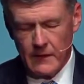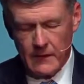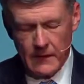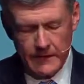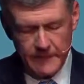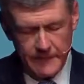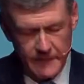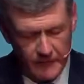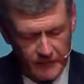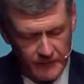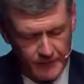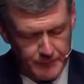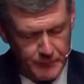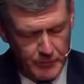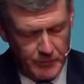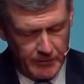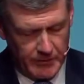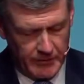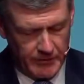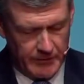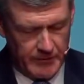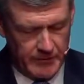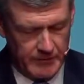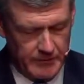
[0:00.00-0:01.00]
In this
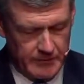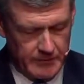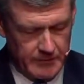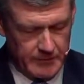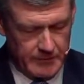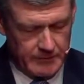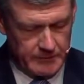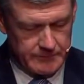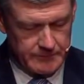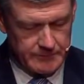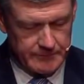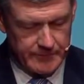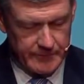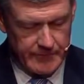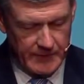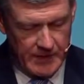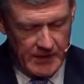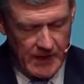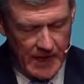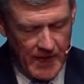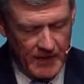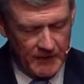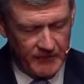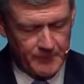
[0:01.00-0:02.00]
book, The
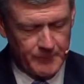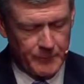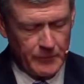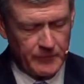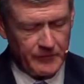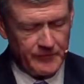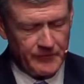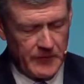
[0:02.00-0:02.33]
Gospel